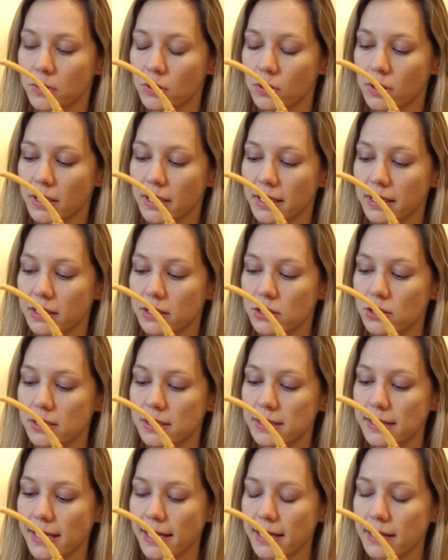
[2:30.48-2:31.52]
You can kind of just
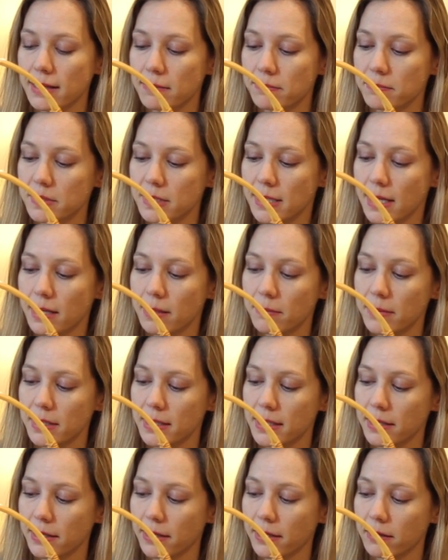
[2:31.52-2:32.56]
set them
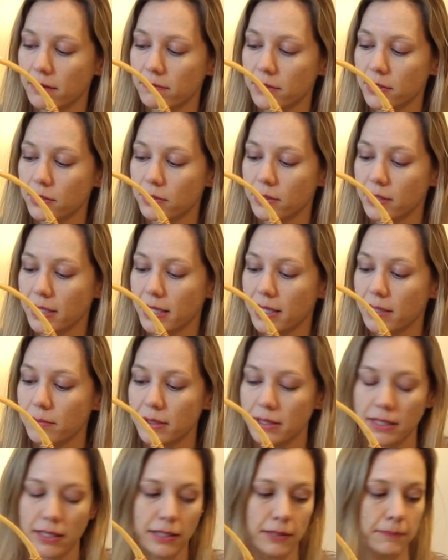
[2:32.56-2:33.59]
in there however you can get them
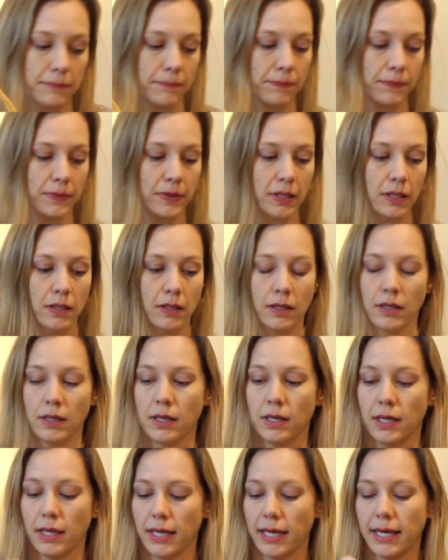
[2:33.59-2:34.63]
in there.
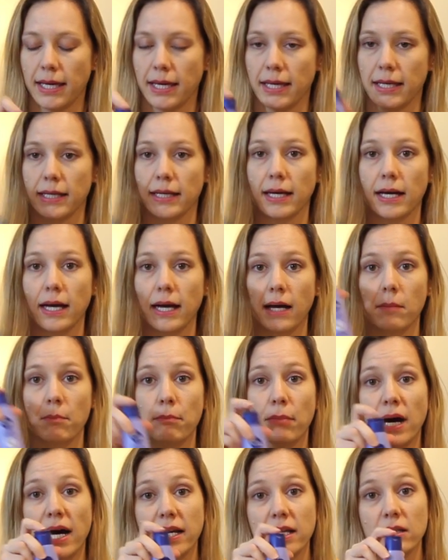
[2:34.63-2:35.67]
And
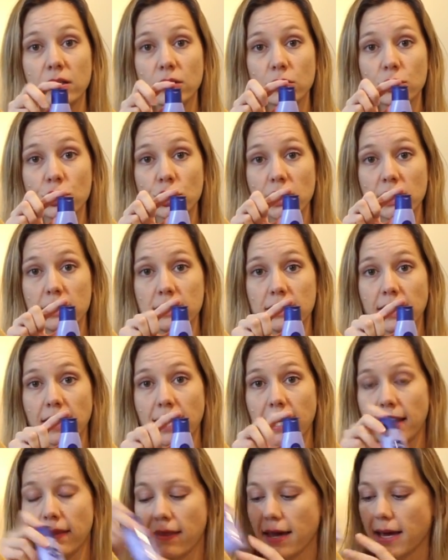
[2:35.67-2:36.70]
body lotion,
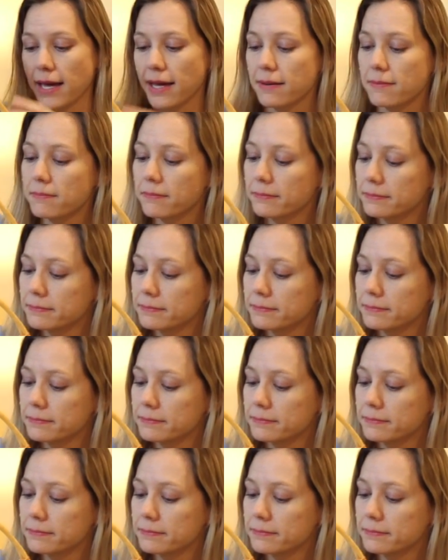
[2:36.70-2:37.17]
add that.